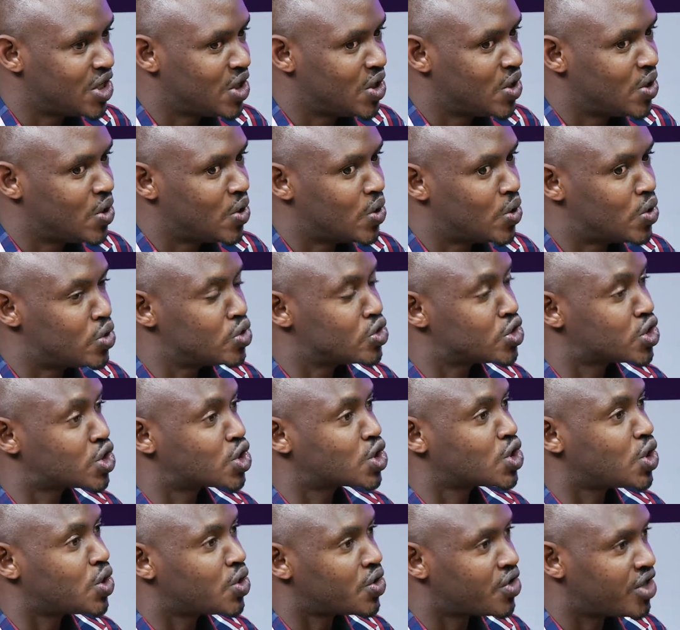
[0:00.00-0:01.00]
who
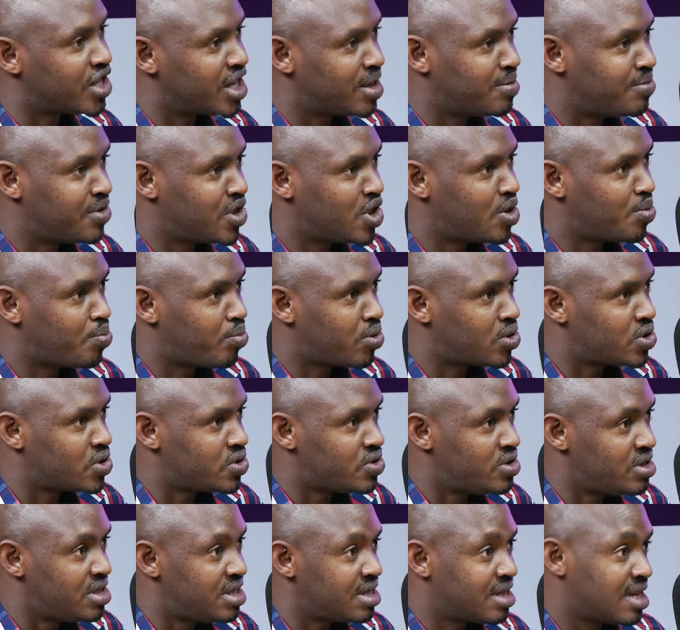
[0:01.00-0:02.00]
showed them the
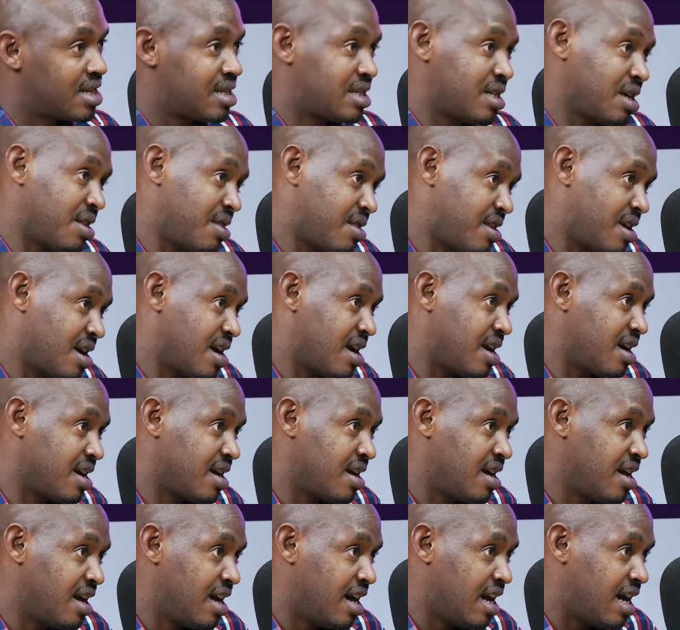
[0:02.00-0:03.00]
opportunities that are there.
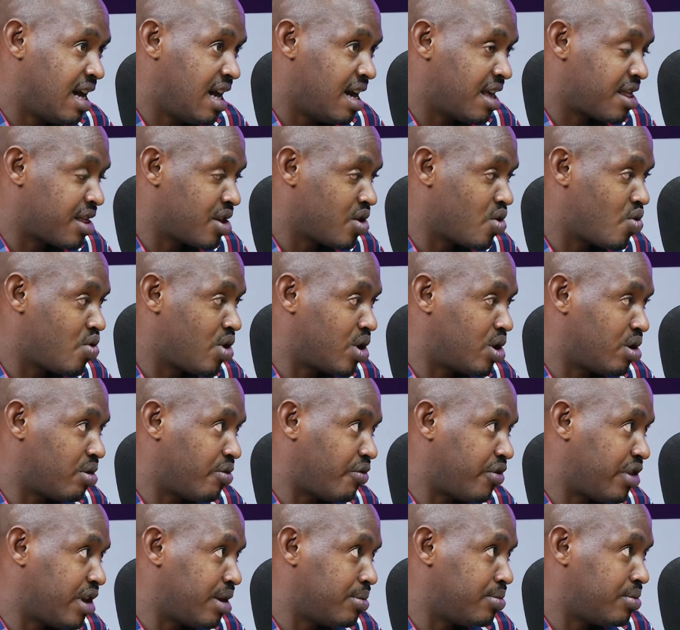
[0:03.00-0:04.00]
I think one
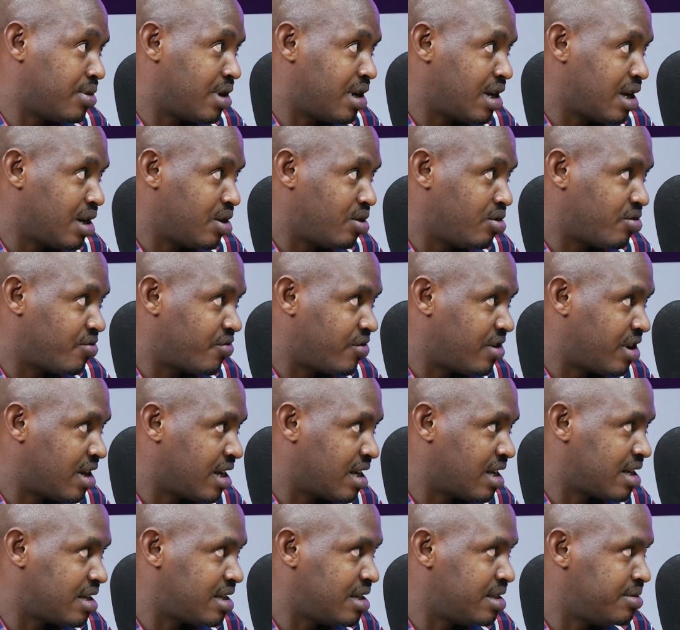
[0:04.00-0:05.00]
of them, you've
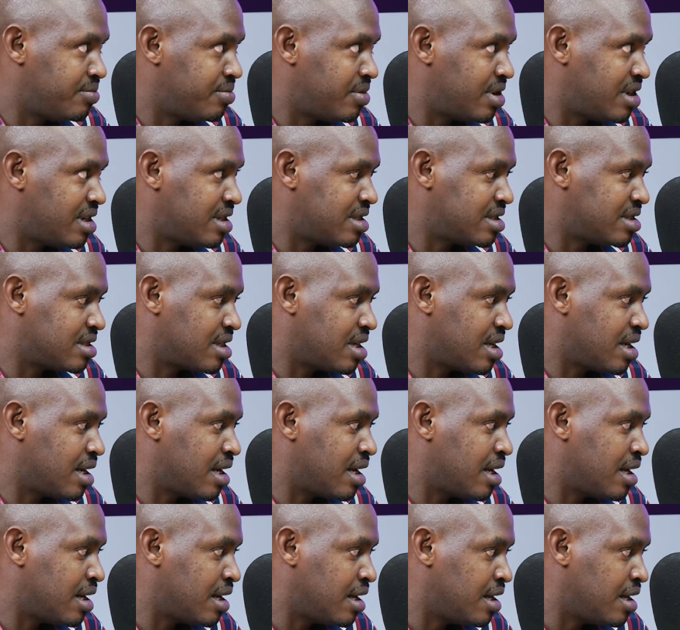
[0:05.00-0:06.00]
heard him, is a